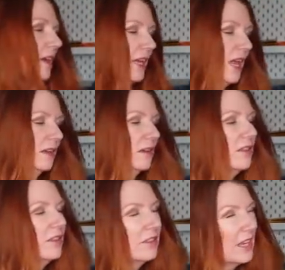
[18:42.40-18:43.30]
again, I
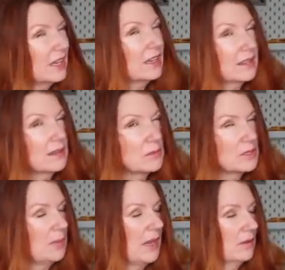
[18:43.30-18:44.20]
think that was
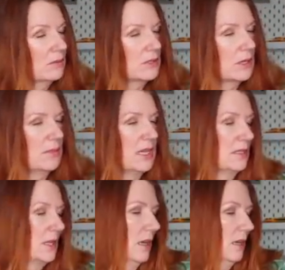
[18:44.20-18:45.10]
£1 a
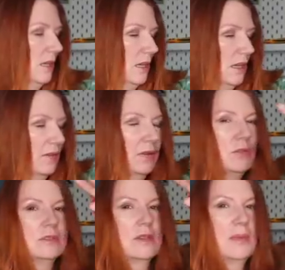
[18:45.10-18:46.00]
metre. If it
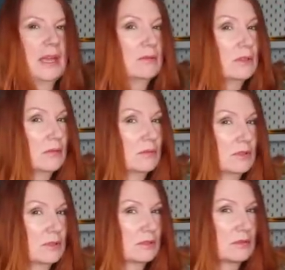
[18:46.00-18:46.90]
wasn't £1, it
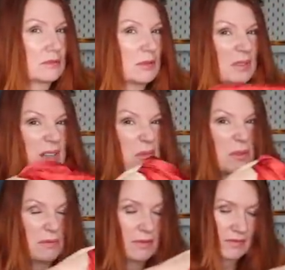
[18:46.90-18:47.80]
was something like
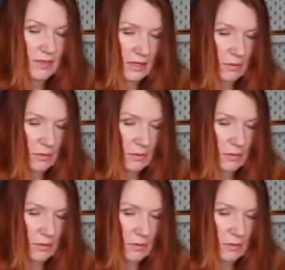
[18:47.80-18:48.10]
150,